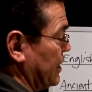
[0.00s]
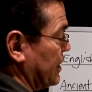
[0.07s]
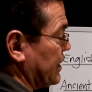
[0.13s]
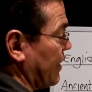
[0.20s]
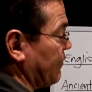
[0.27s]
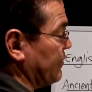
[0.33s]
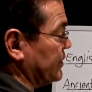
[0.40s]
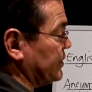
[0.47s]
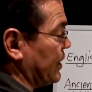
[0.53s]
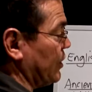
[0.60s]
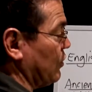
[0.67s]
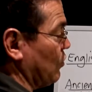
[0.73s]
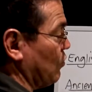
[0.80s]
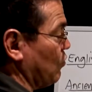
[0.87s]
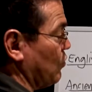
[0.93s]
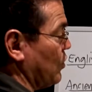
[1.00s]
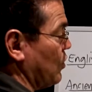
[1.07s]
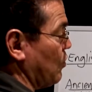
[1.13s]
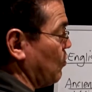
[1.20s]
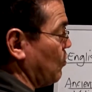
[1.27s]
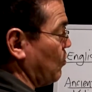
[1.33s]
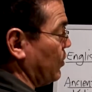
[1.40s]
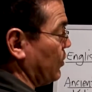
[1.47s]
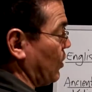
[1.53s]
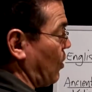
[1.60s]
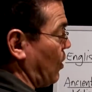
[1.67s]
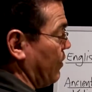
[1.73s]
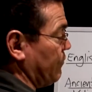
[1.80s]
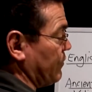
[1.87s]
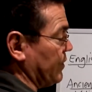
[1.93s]
Governor General with a
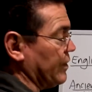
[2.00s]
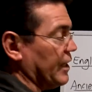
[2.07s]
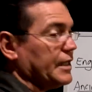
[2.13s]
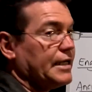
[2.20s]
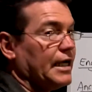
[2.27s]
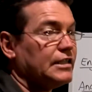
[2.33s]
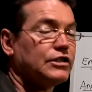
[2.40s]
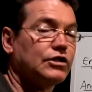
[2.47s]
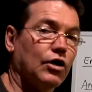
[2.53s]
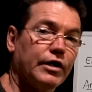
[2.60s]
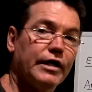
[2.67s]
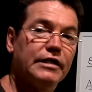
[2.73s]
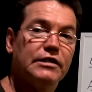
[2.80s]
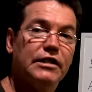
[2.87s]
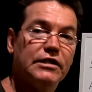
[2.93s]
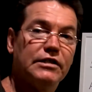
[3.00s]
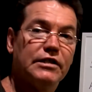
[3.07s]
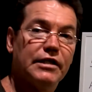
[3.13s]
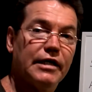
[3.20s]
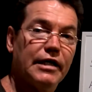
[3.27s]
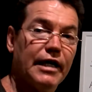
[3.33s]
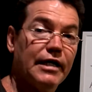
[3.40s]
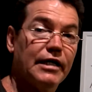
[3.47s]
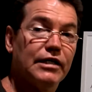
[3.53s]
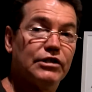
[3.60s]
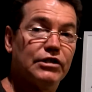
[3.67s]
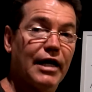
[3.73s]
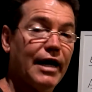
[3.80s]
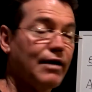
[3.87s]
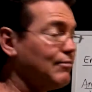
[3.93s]
hyphen. It does not exist in the
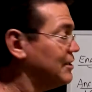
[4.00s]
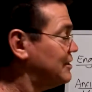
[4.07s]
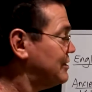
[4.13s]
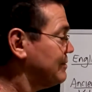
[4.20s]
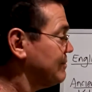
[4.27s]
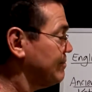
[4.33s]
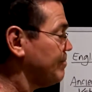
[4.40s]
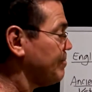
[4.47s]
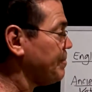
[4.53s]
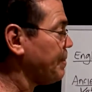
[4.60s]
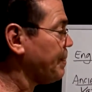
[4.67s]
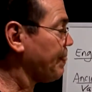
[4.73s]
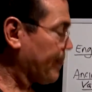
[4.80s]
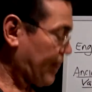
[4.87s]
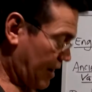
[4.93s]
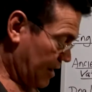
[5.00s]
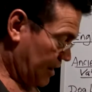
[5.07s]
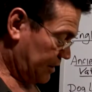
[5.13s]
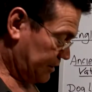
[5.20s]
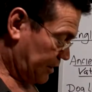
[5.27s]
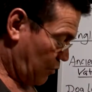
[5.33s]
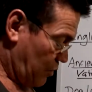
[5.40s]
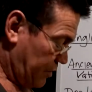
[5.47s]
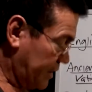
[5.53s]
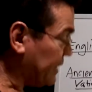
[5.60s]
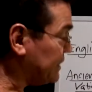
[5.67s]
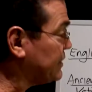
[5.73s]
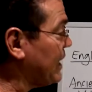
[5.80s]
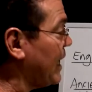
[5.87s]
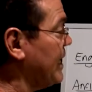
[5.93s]
English language. So what they're
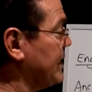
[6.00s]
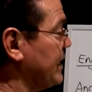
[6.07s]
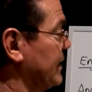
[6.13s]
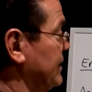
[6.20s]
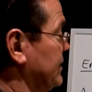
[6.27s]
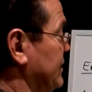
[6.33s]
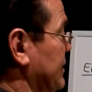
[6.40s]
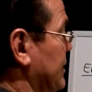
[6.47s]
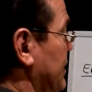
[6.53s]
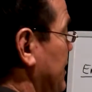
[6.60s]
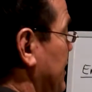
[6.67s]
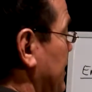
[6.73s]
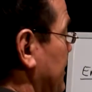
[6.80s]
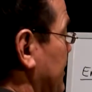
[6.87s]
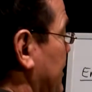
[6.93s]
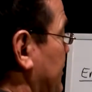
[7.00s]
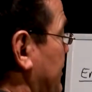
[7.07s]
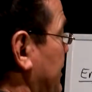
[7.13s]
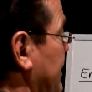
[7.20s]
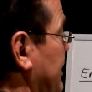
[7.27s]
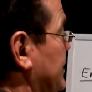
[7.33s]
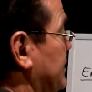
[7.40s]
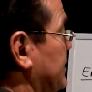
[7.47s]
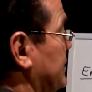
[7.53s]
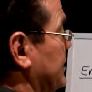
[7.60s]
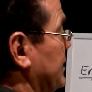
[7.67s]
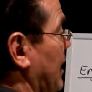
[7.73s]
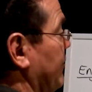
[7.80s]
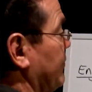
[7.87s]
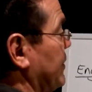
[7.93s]
saying is that this
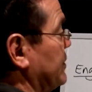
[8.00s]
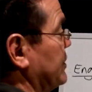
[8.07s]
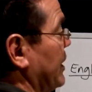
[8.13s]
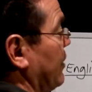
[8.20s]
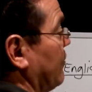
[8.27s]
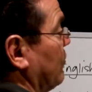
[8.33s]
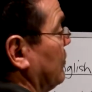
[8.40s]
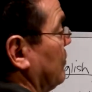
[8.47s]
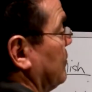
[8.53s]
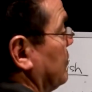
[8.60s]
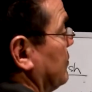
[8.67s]
Governor General